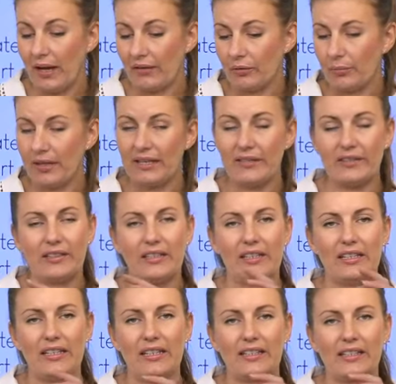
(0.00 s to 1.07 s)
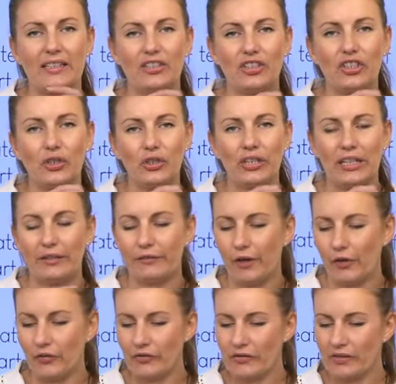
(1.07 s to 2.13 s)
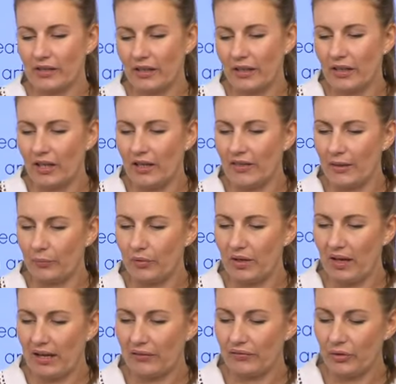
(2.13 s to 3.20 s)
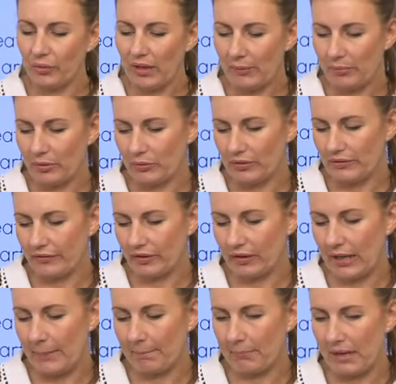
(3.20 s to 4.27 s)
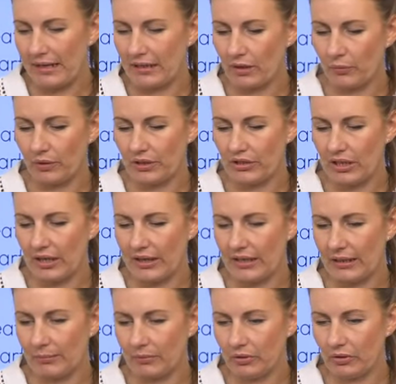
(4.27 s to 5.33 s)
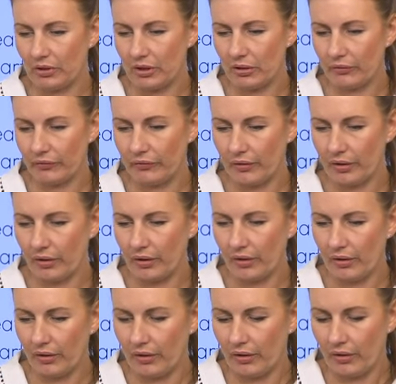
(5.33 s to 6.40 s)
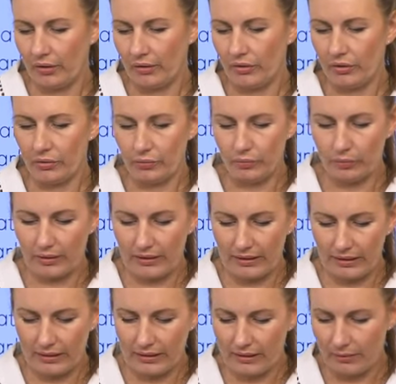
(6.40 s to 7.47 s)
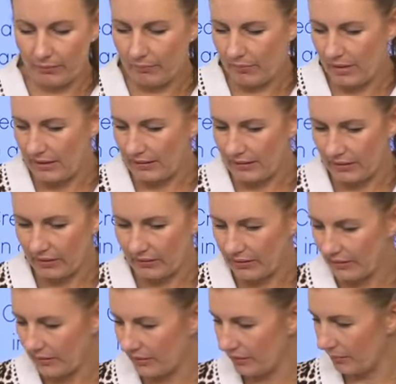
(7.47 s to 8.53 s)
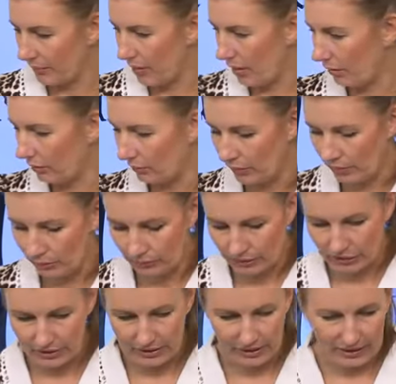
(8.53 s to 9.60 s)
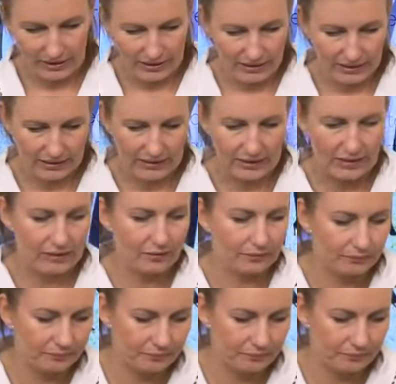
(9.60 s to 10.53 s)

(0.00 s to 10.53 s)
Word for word: are amazing and it's in a chunky font. And then we have you are beautiful and make a wish. I think I'm going to go for you are amazing because it's a smaller one, which I think I need.